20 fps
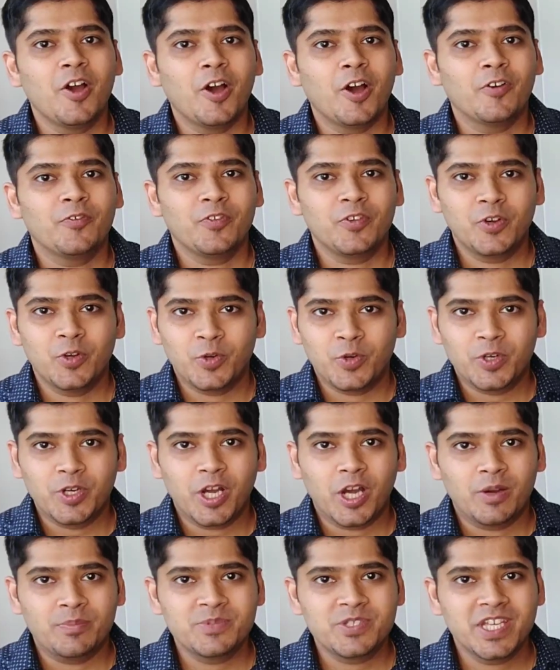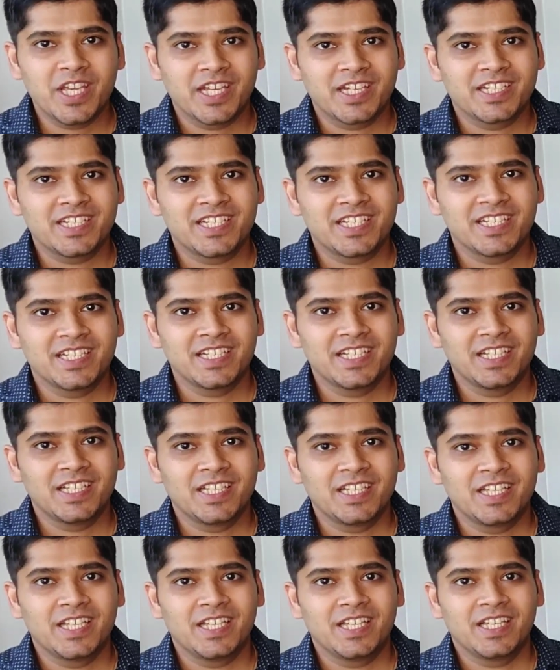of node object
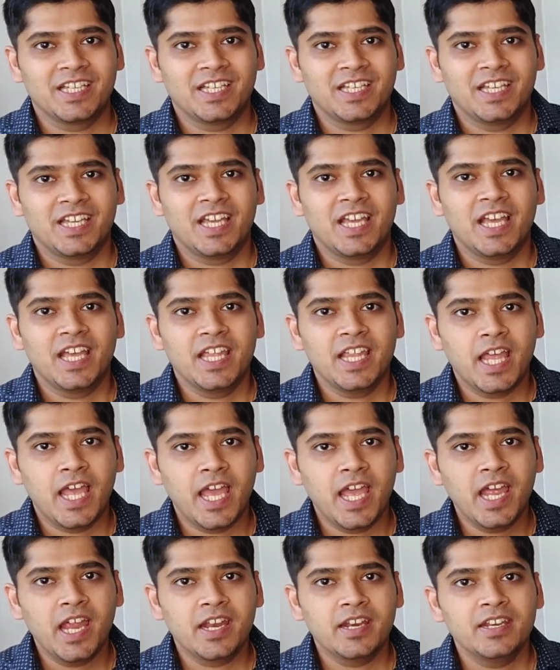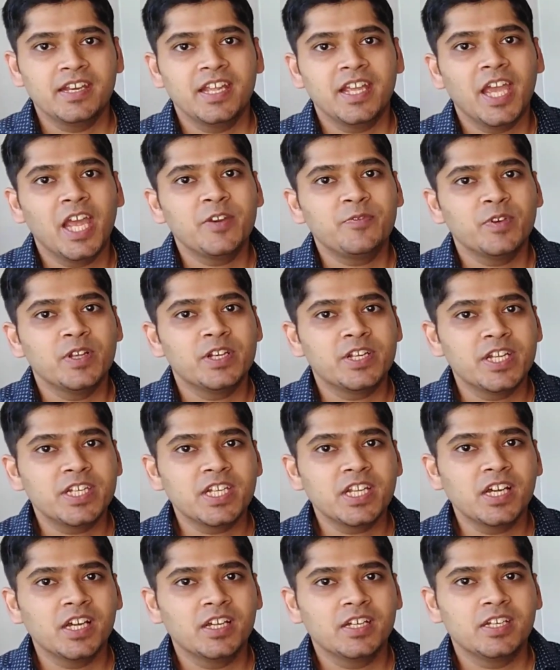and it will
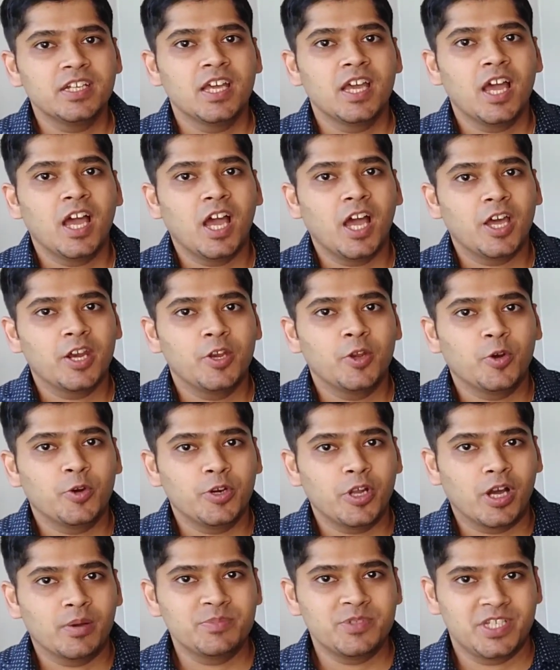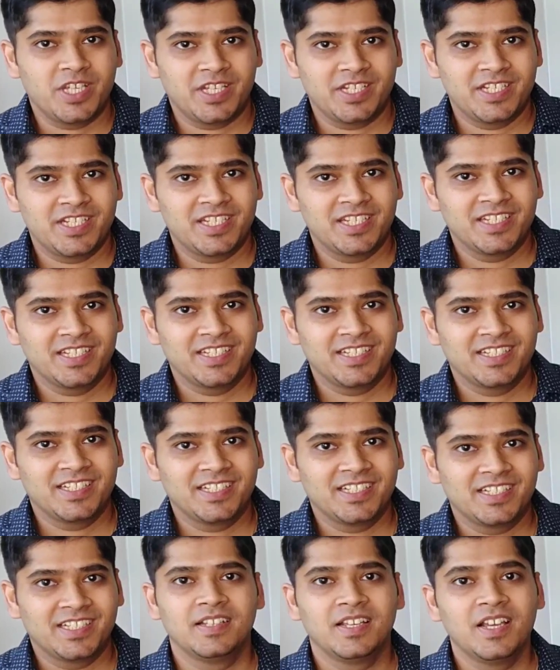return a node object.
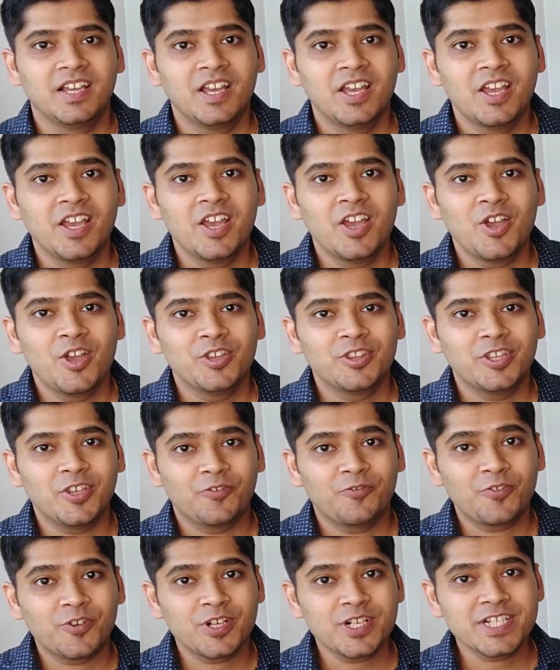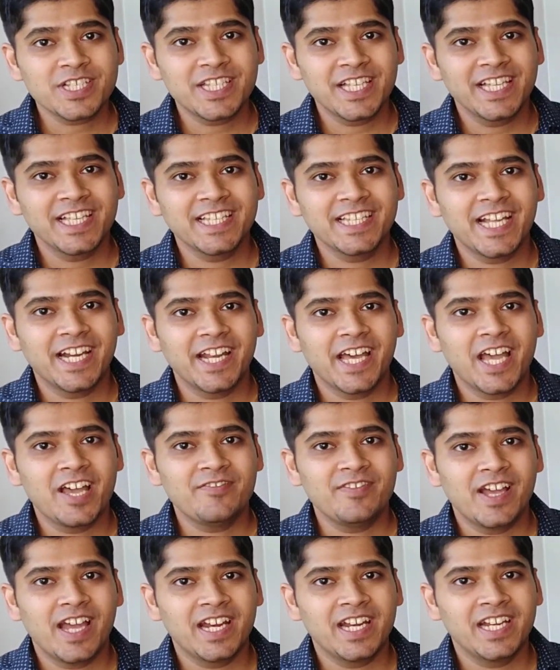The first thing that I
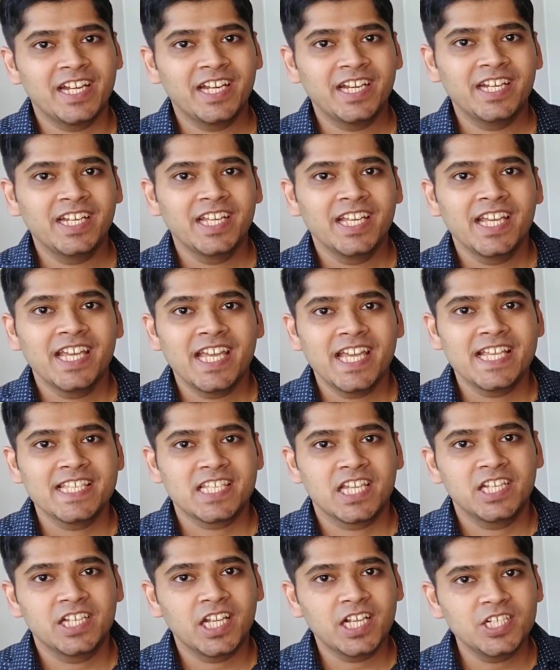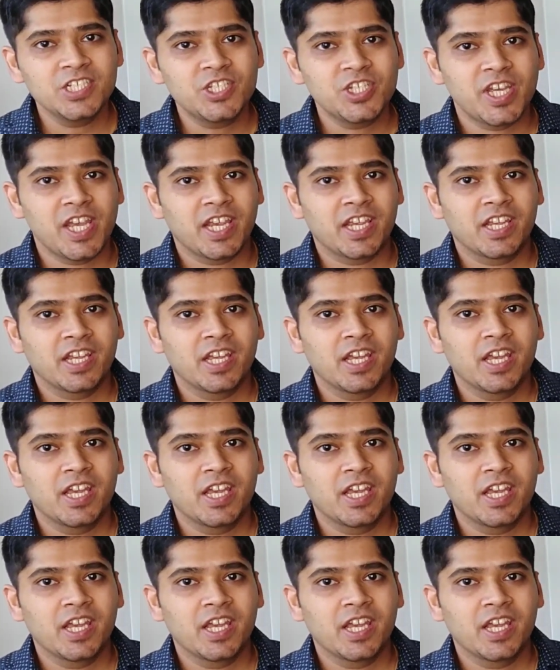have added is a null check.